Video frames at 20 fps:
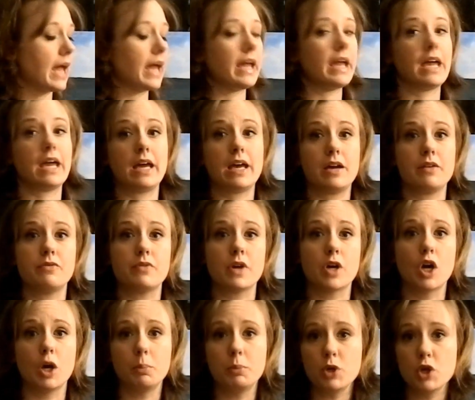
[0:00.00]
I have a
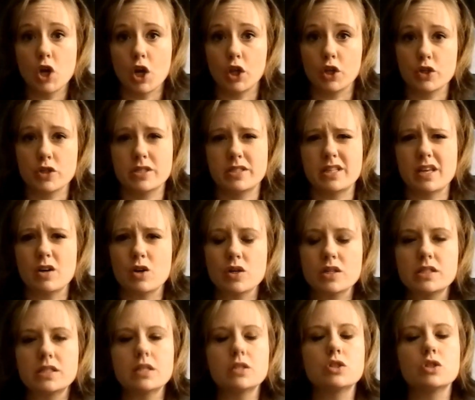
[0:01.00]
couple colors that are
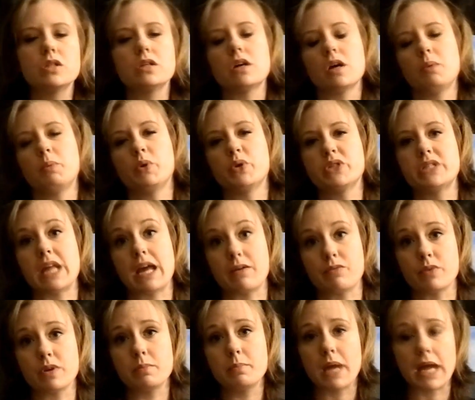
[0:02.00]
essential in almost
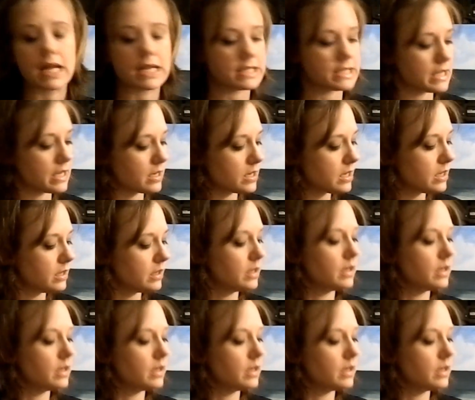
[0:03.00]
every painting